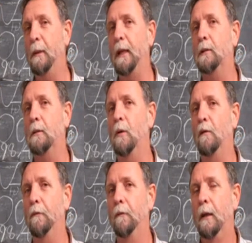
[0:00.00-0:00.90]
spectrum
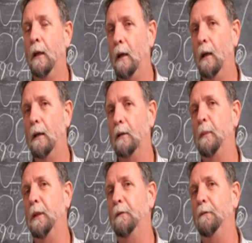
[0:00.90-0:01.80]
of a
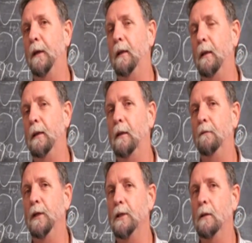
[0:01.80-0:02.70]
specific
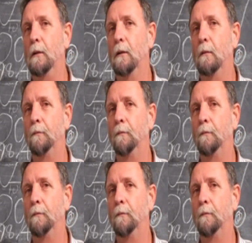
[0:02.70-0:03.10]
individual,